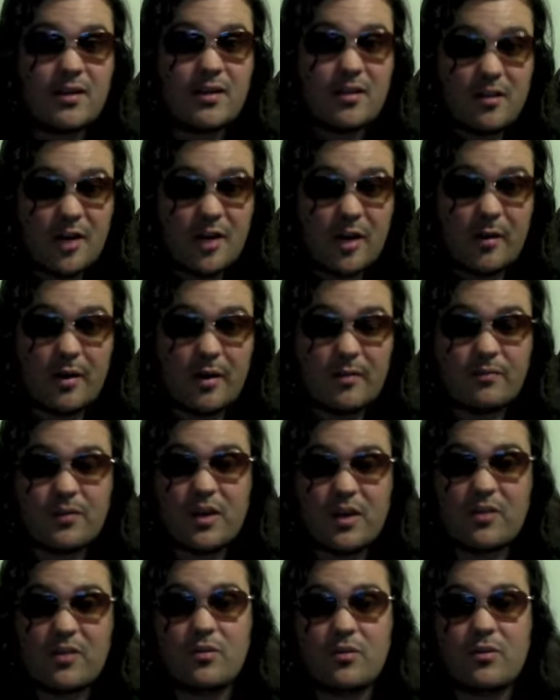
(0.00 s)
Anyway,
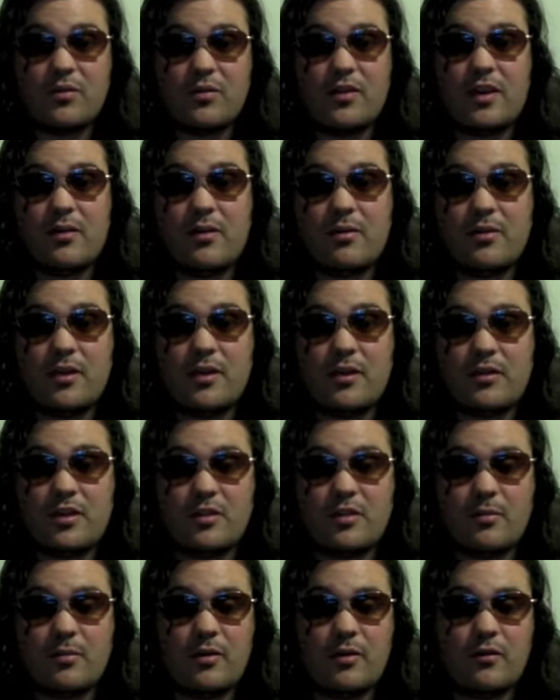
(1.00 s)

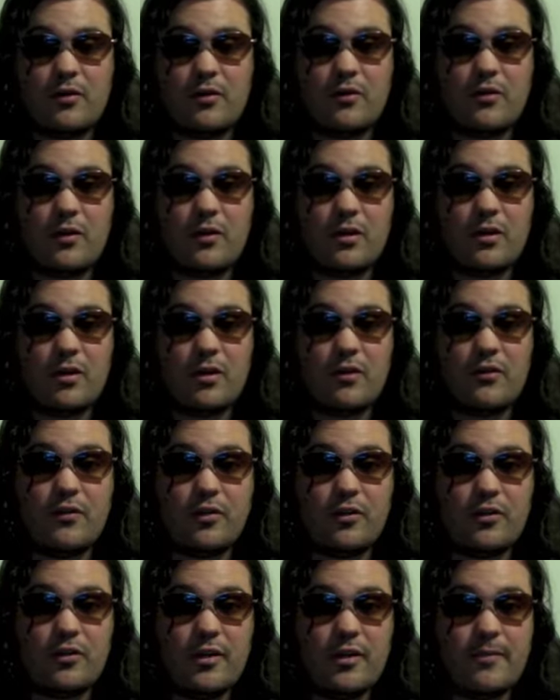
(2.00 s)
that's my review for Kung
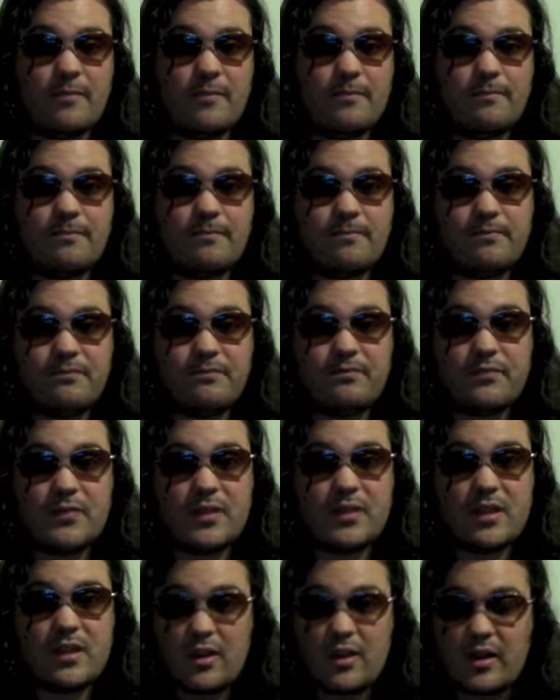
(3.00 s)
Fury.
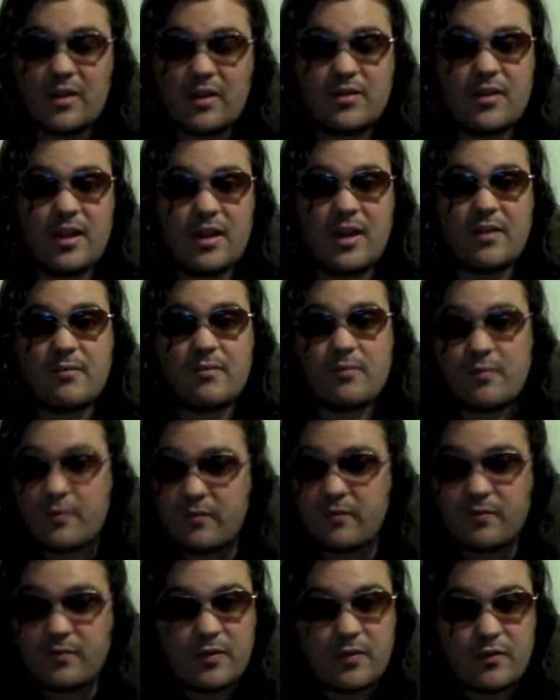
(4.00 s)
Like I said,
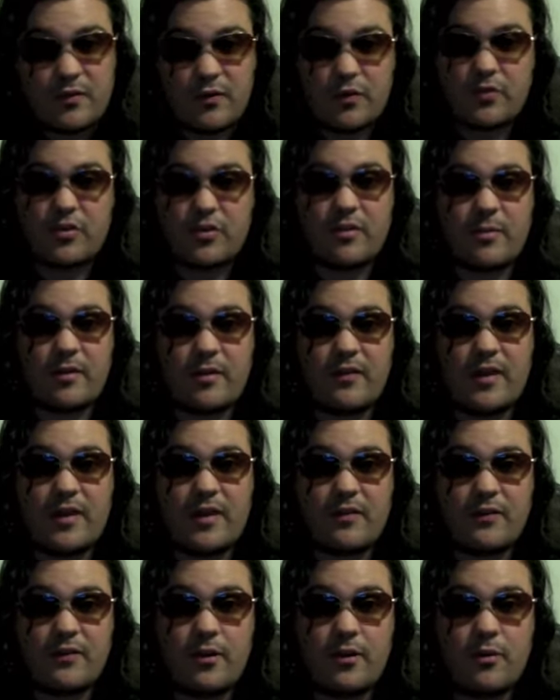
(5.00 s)
for a 30-minute
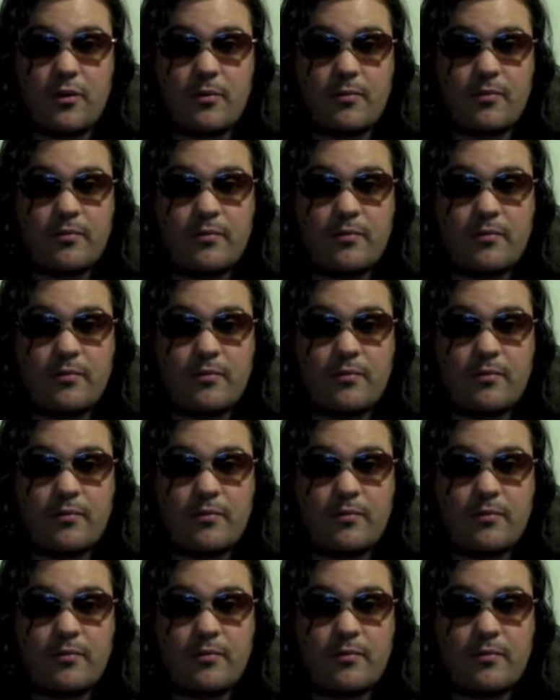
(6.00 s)
fan film.